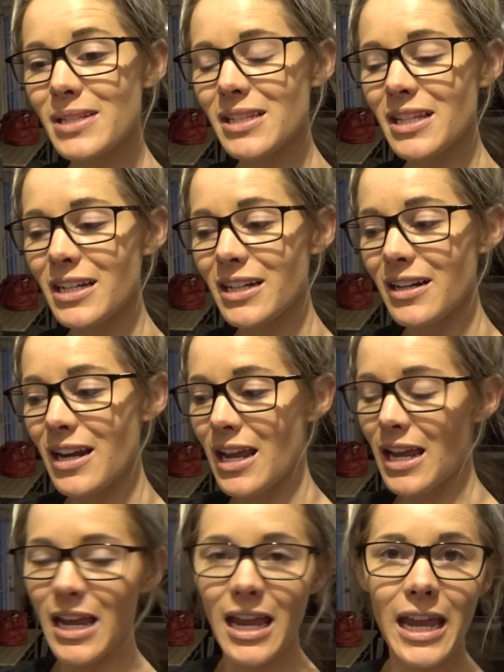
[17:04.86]
in there.
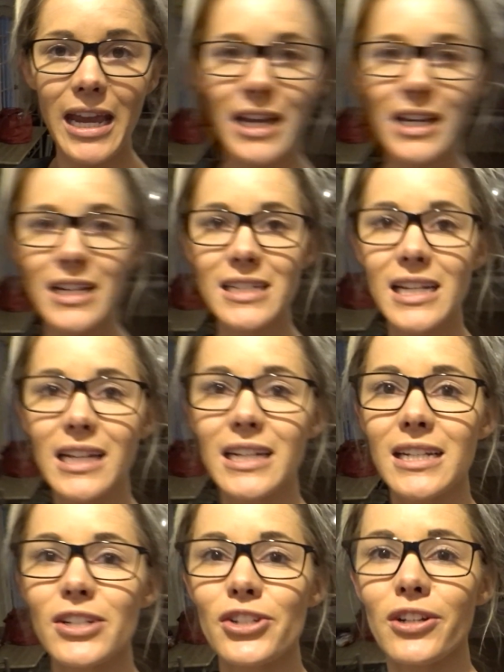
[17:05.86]
And I just had
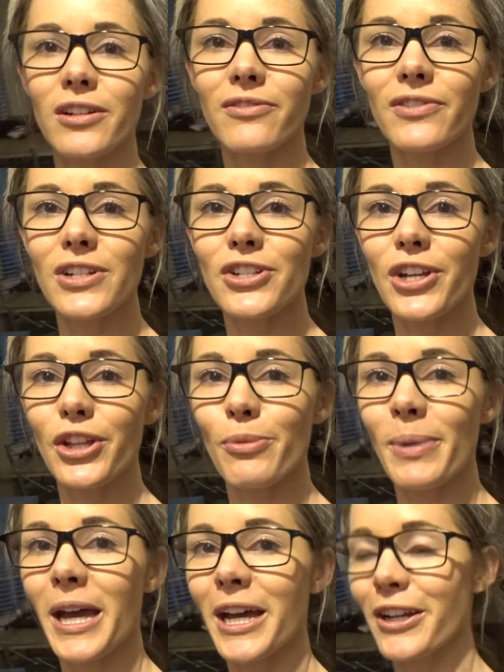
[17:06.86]
a sugar-free jello
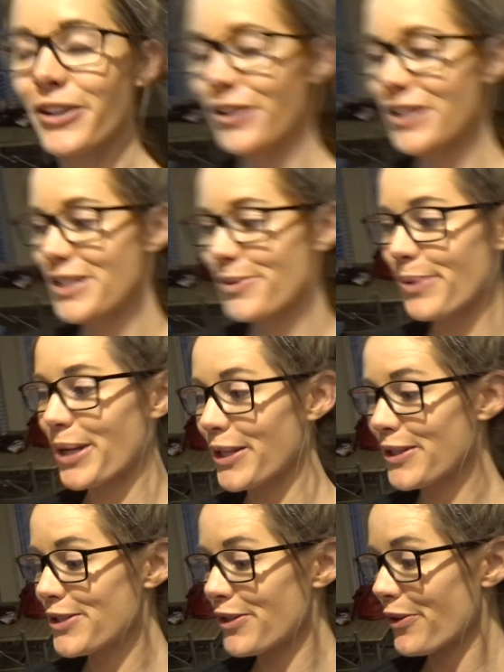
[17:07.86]
pack as
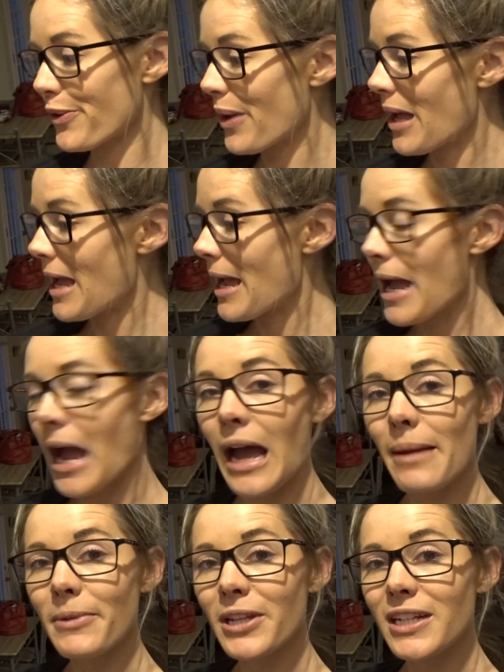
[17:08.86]
well. So
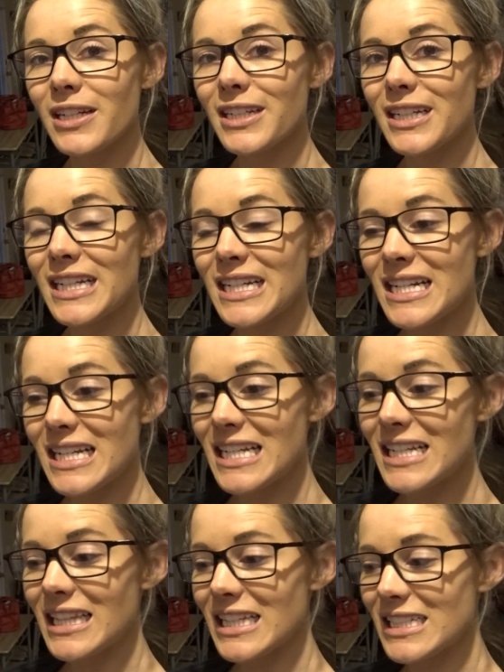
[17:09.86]
I'm gonna
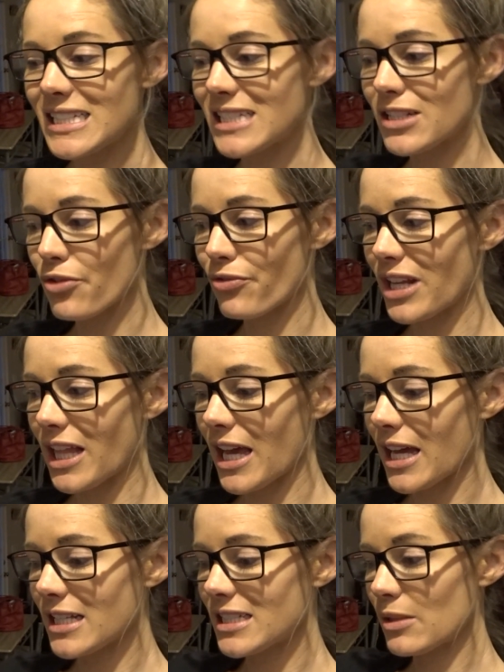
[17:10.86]
eat this
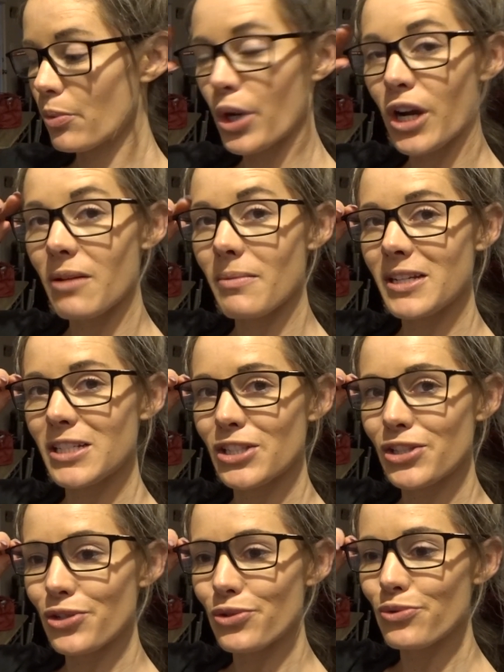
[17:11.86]
relax, work on my
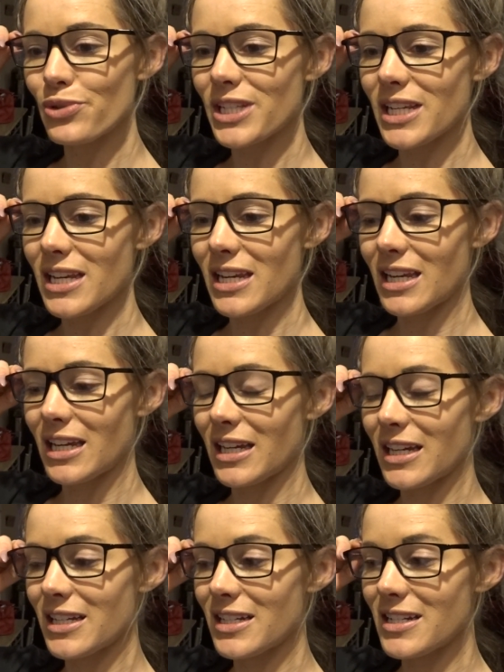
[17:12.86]
suit,
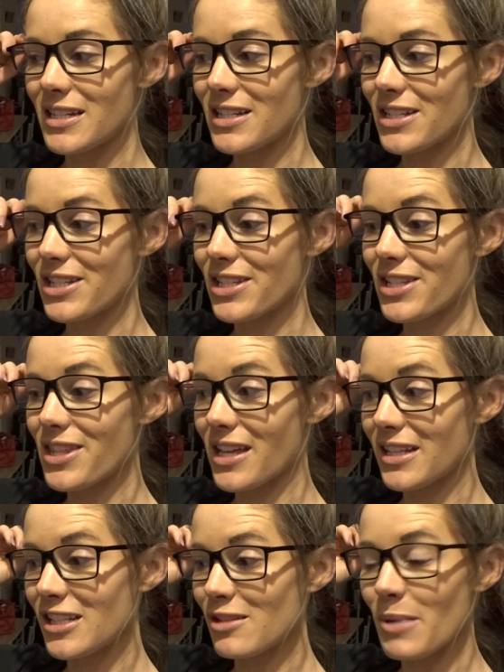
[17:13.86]
and
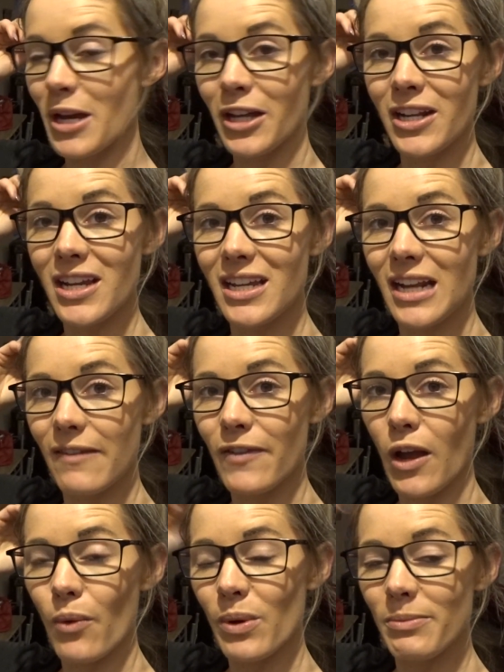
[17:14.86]
that's about it. I've
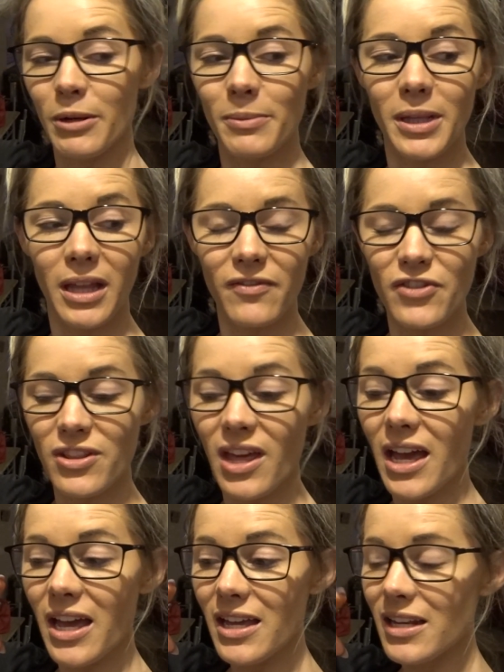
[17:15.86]
got one more meal after
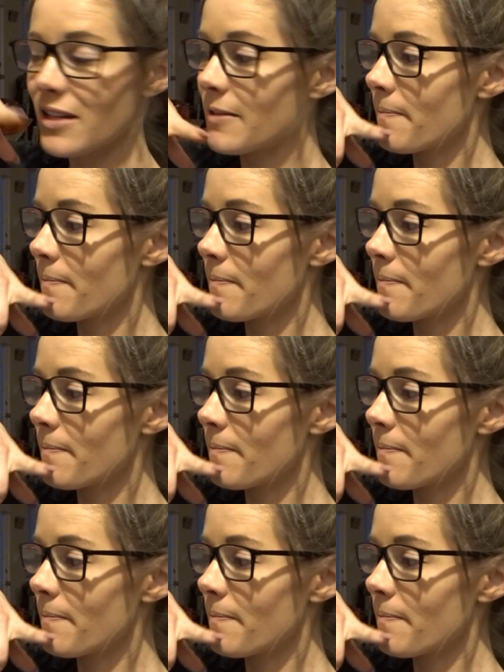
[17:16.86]
that,